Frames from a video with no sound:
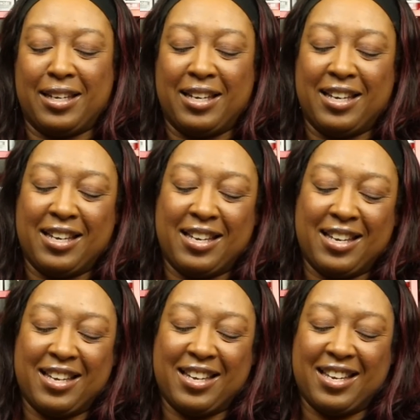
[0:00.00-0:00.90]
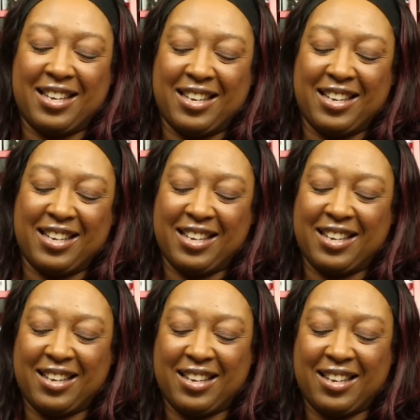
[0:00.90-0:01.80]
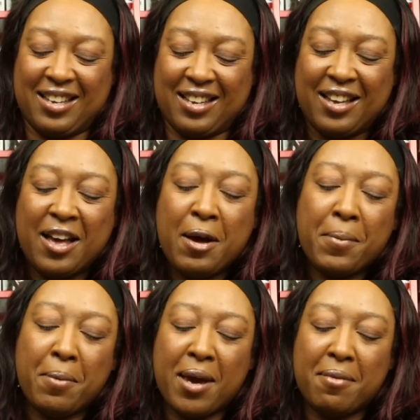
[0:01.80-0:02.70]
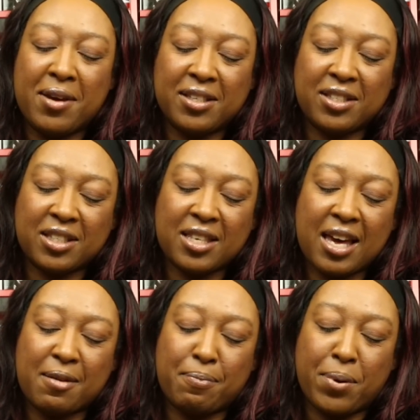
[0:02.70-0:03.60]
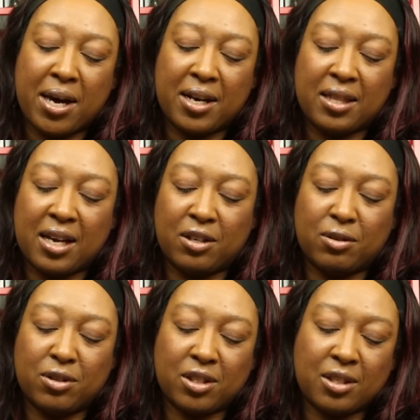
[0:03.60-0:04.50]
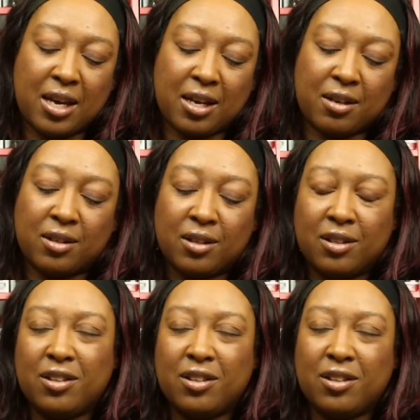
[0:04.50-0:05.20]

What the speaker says: So maybe it's just like putty that you just like,